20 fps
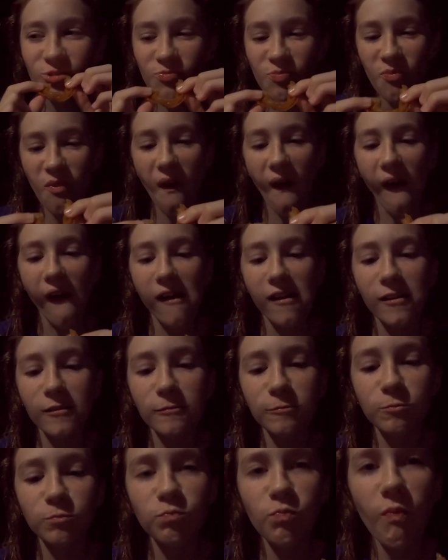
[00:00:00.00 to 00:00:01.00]
Oh, did you
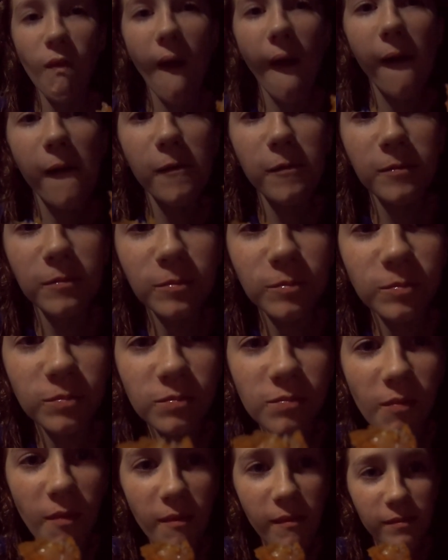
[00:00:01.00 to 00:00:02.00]
hear that?
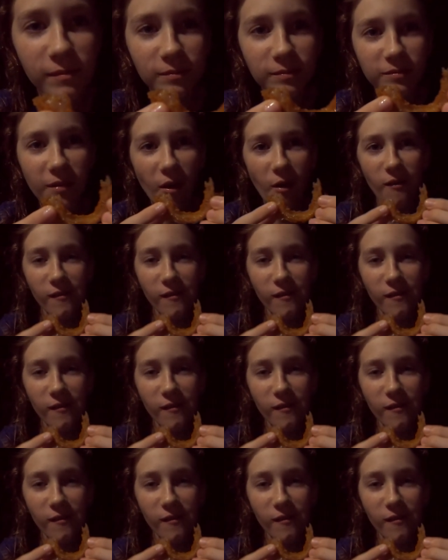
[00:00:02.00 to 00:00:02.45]
Hang on,